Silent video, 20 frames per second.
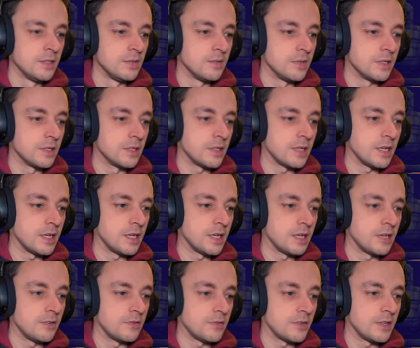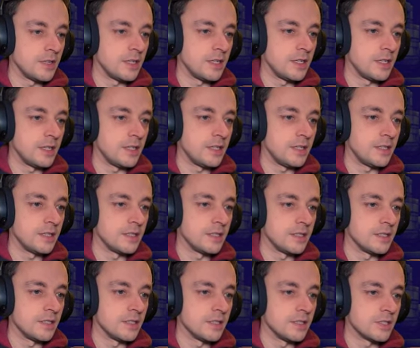We're going to have a,
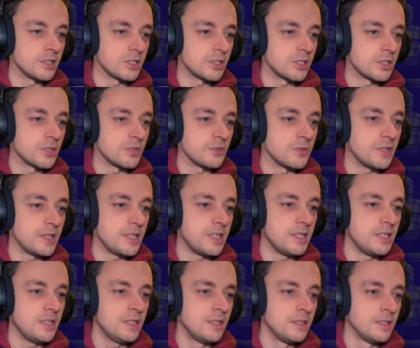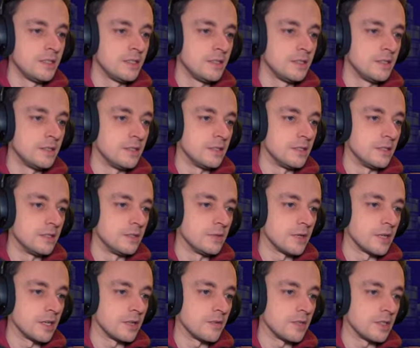uh, a screen. Uh, we're
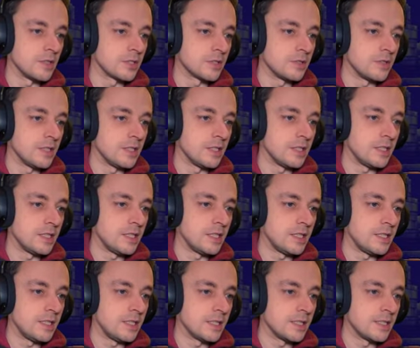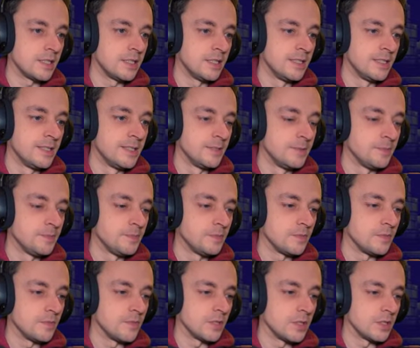going to have that screen here.
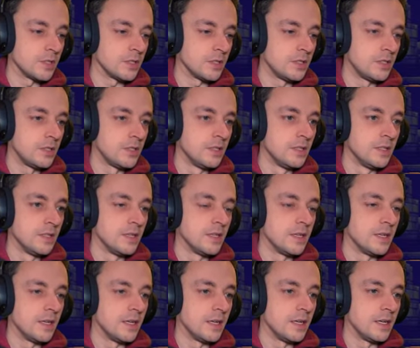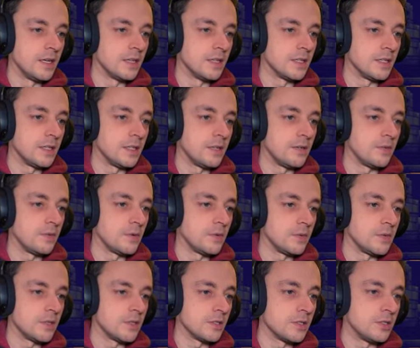Very good. And then what
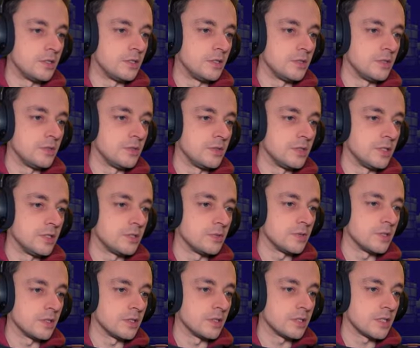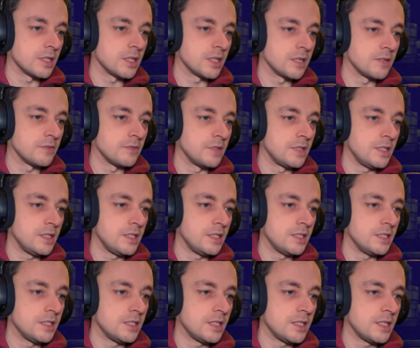we're going to do is we're going to have
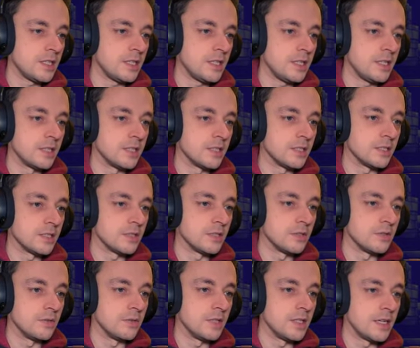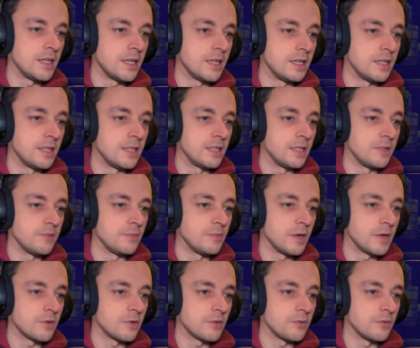these here. So there, and if
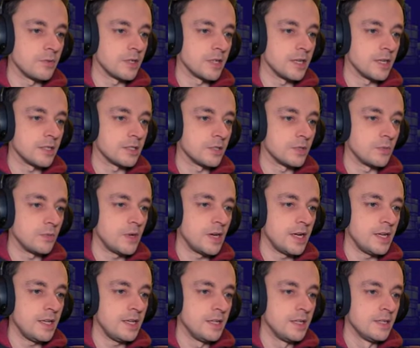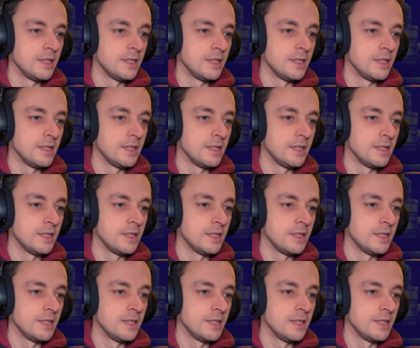Malroth will get out of the way...